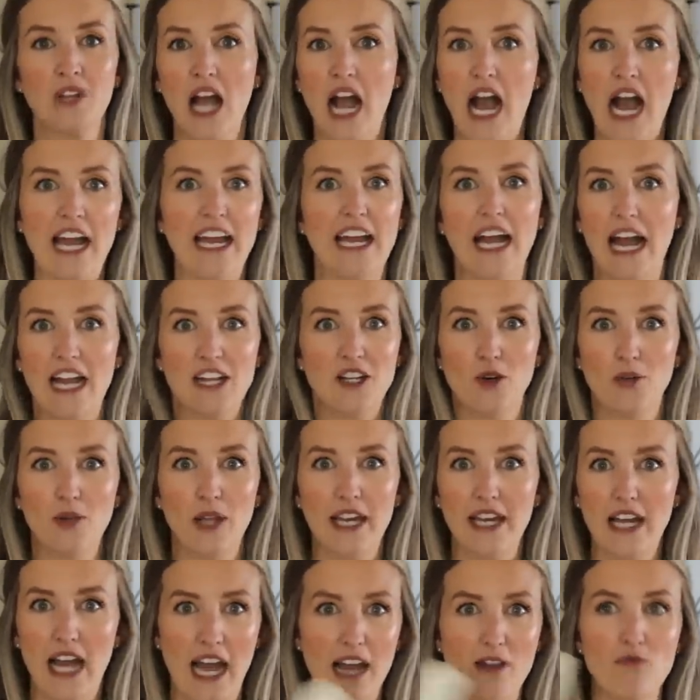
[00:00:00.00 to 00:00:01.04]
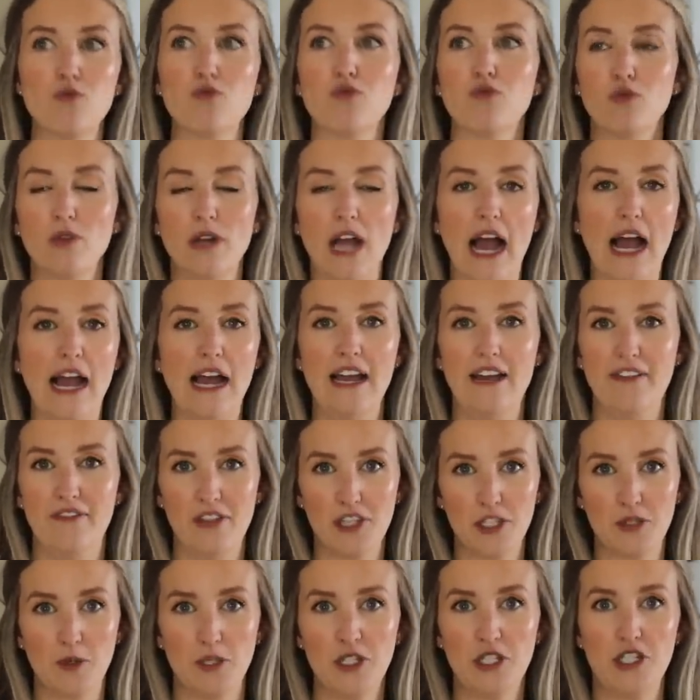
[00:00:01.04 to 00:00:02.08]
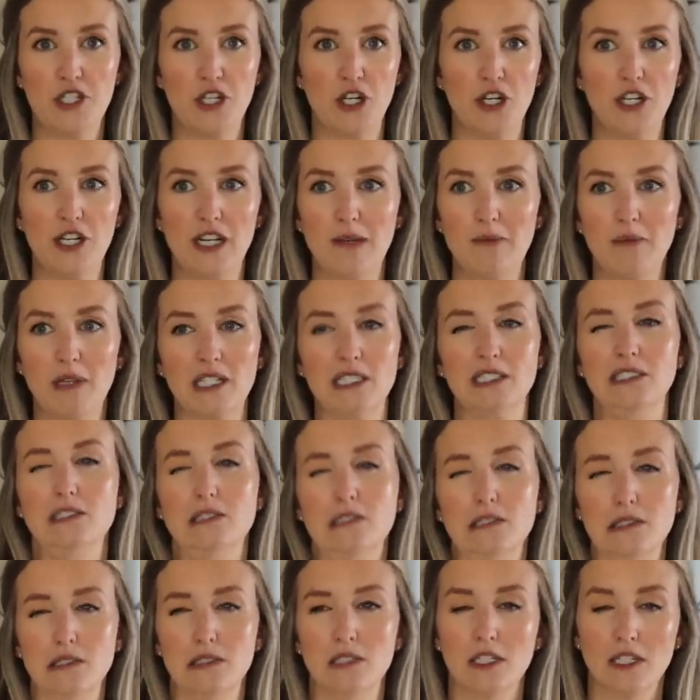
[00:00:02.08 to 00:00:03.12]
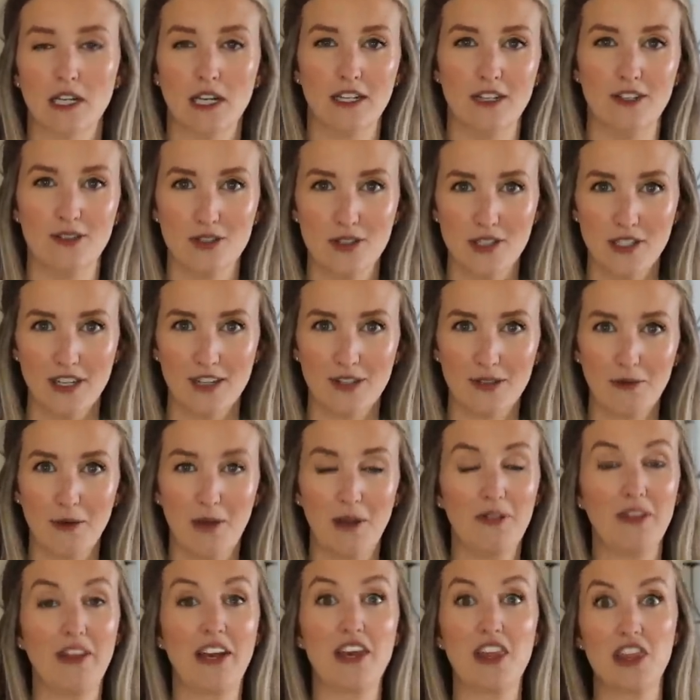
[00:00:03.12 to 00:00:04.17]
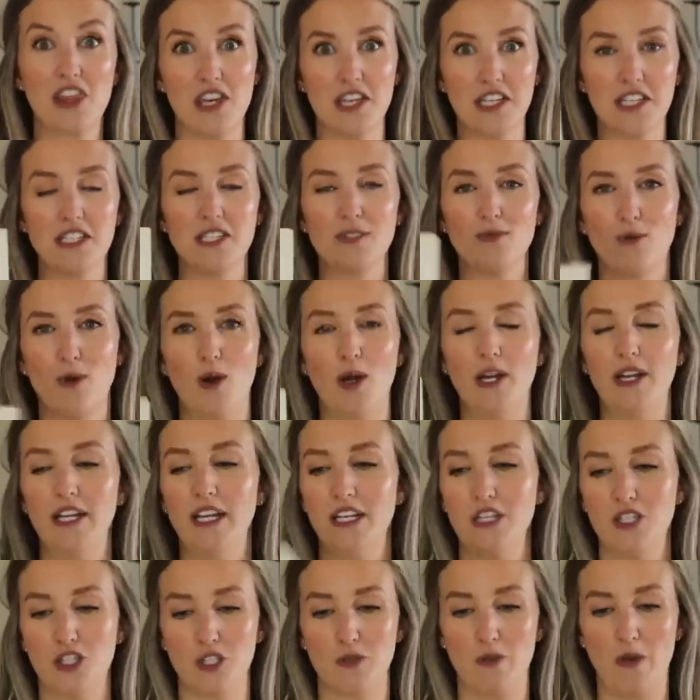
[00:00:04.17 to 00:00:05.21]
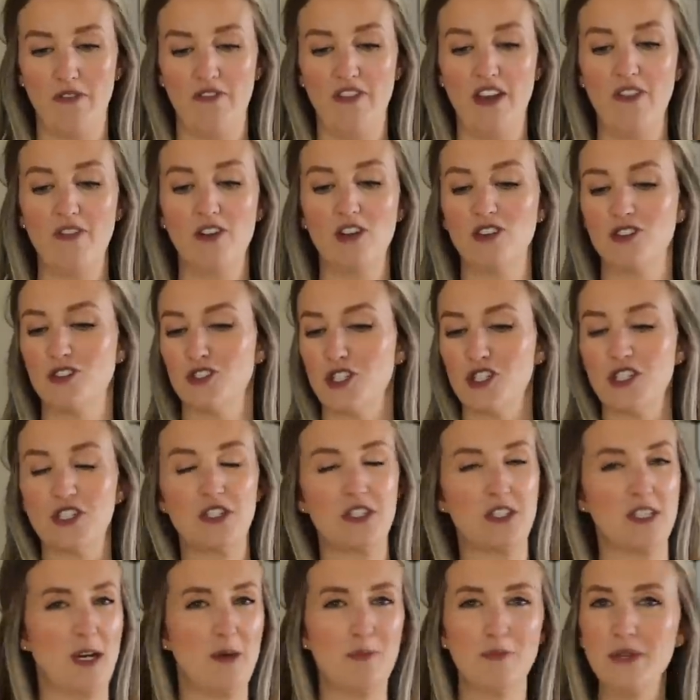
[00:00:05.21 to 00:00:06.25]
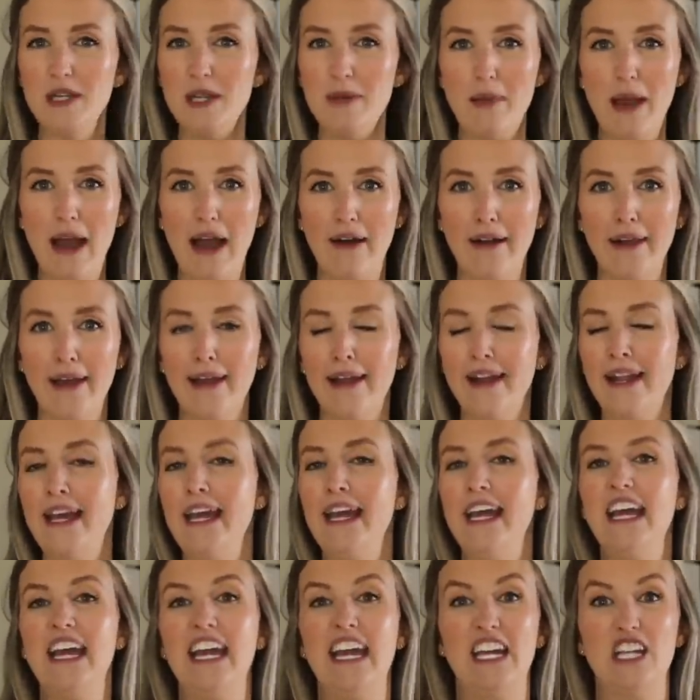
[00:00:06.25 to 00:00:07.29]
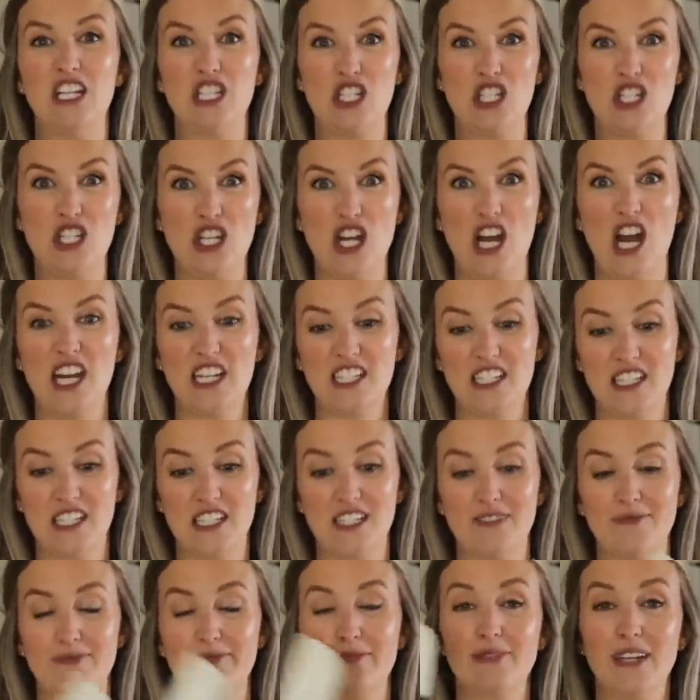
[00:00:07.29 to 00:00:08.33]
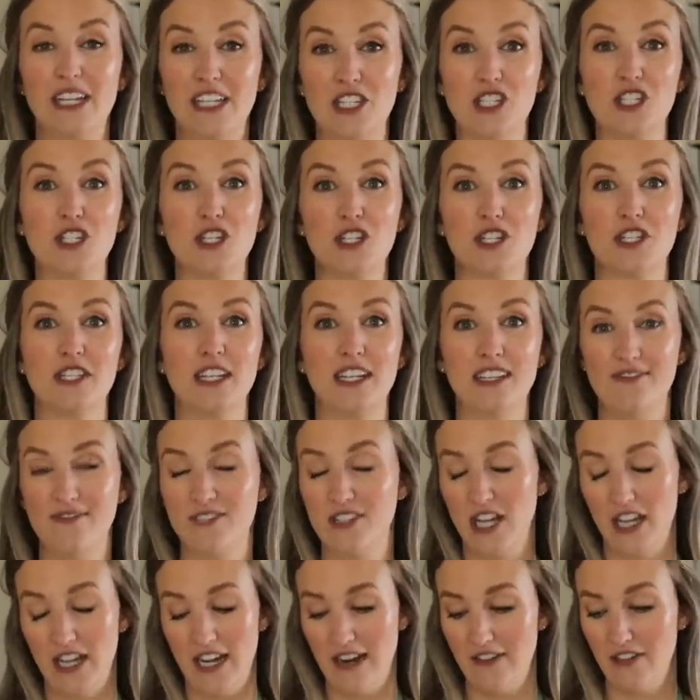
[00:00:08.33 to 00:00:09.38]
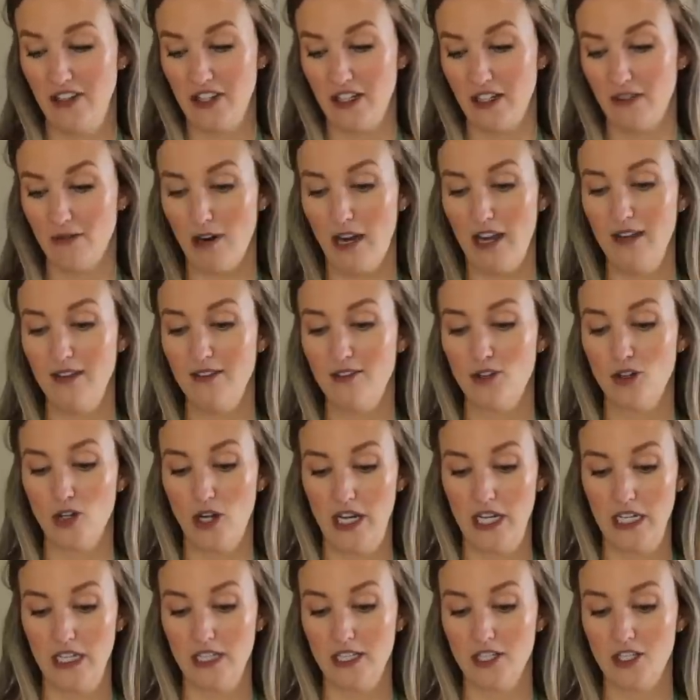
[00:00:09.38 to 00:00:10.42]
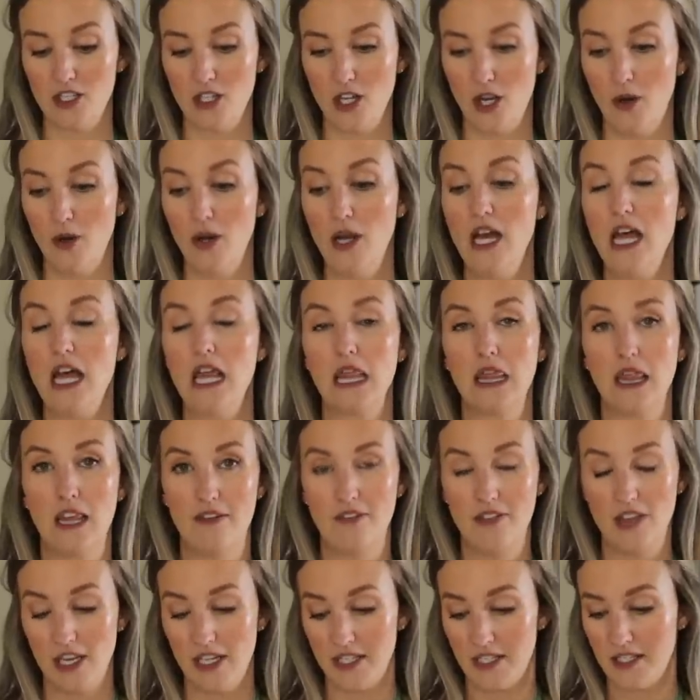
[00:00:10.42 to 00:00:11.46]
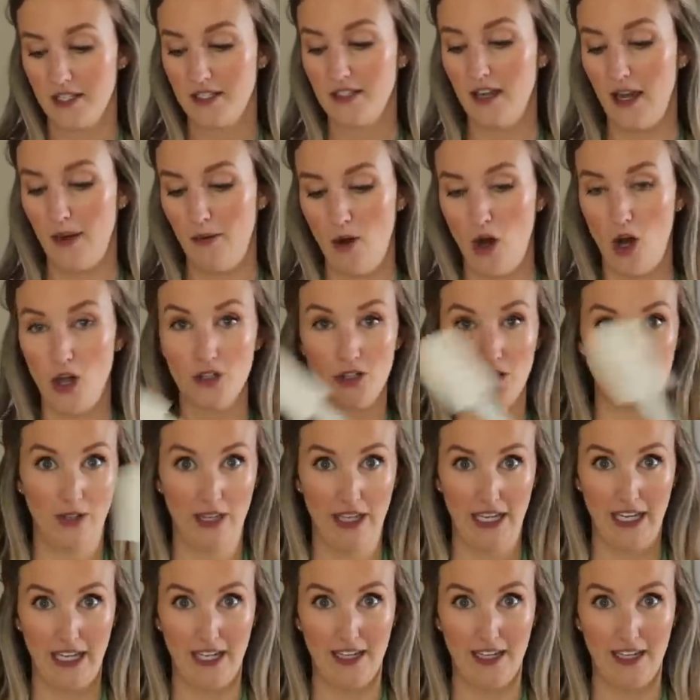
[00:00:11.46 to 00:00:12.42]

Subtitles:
If this one's dirty, I'm like, oh, I gotta use the other one. Like this one is just my favorite. There's just something about it. It's just they've done everything right creating this. So love this. I will also link